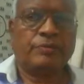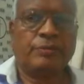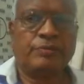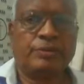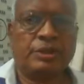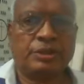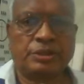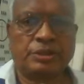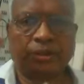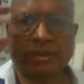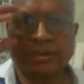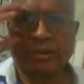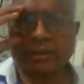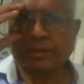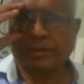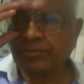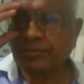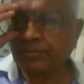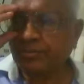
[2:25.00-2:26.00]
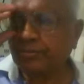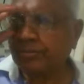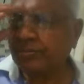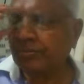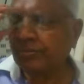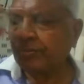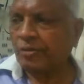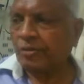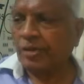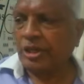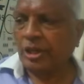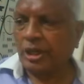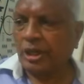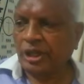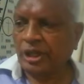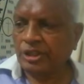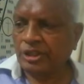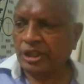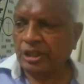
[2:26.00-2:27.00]
this
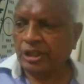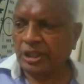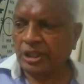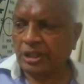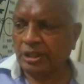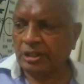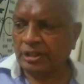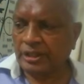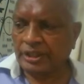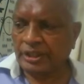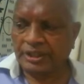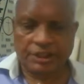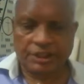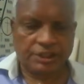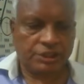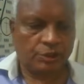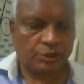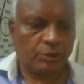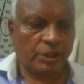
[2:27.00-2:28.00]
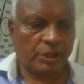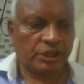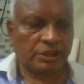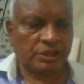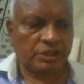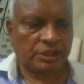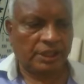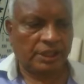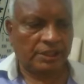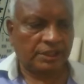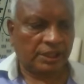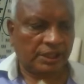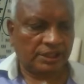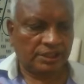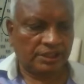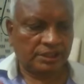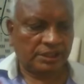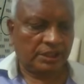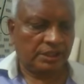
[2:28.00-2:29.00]
resident engineer works, and I
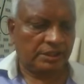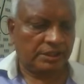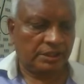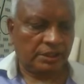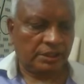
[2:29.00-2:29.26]
said